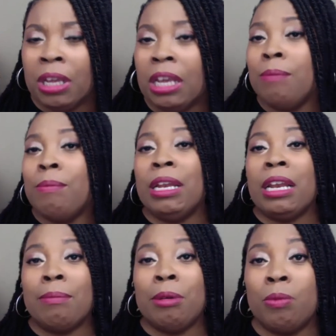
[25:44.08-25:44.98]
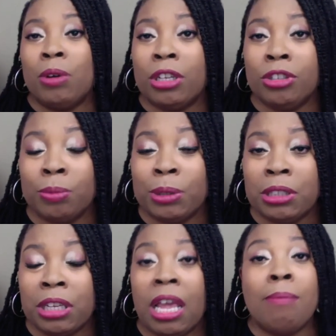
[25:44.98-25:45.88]
it may not be
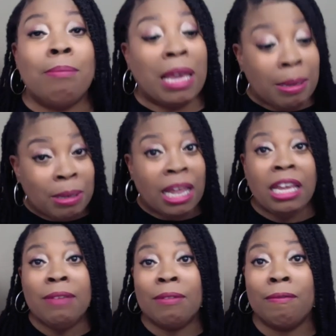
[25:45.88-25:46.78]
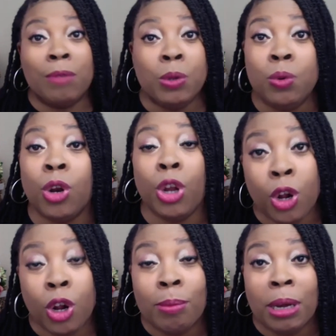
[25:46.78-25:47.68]
100%, and maybe they even fooled
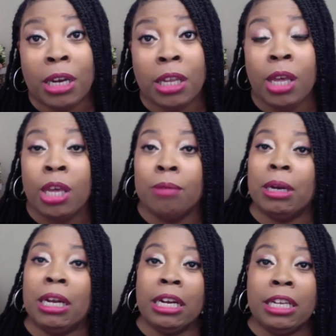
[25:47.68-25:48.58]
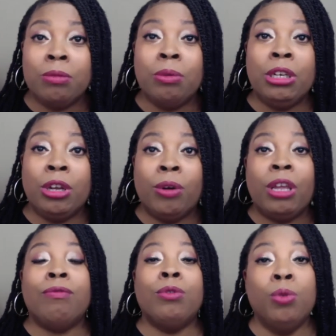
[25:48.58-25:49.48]
everybody, but at least we know
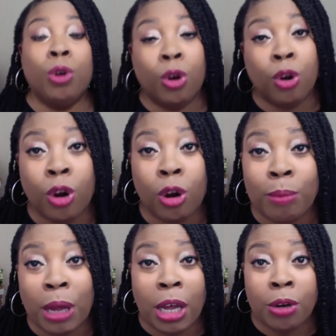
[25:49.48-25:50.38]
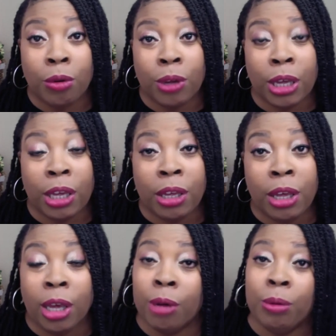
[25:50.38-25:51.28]
they fooled everybody, okay?
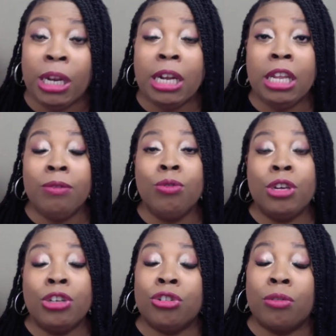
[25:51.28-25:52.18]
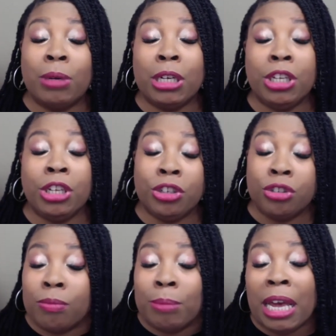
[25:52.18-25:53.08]
And when they leave, you get your money and get
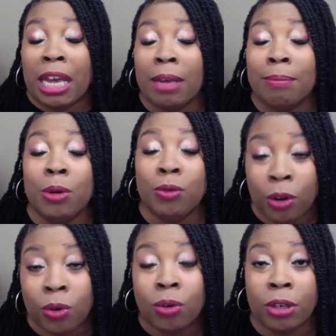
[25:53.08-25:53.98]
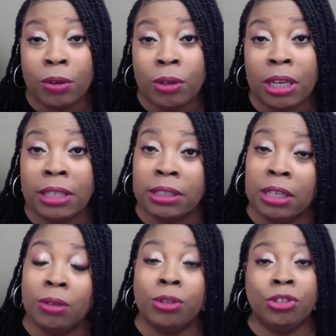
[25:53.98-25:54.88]
your bag and move on, okay? And say,
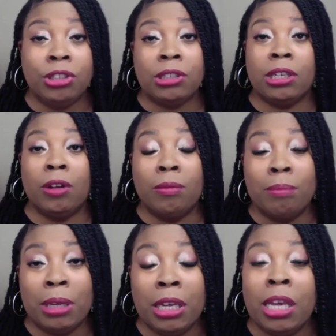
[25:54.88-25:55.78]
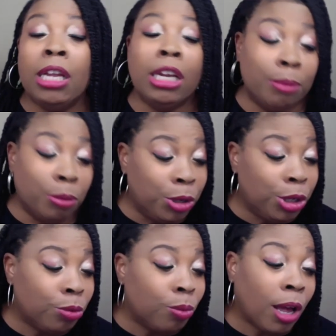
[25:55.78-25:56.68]
Lord Jesus, help me. Let me read
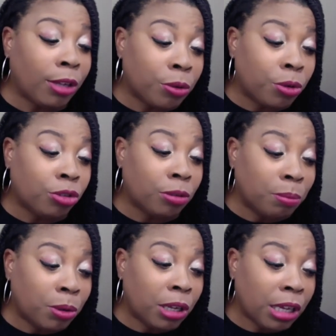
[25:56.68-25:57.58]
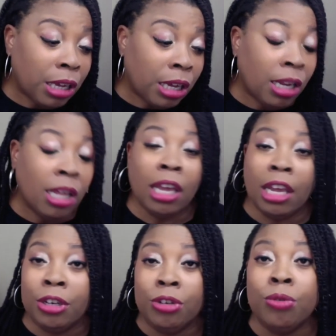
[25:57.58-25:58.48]
this wise courtship book again
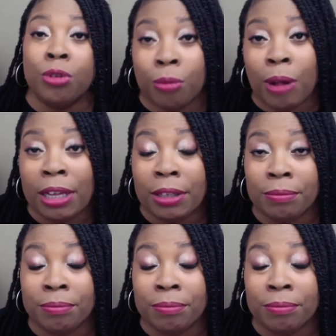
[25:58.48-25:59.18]
and do it right.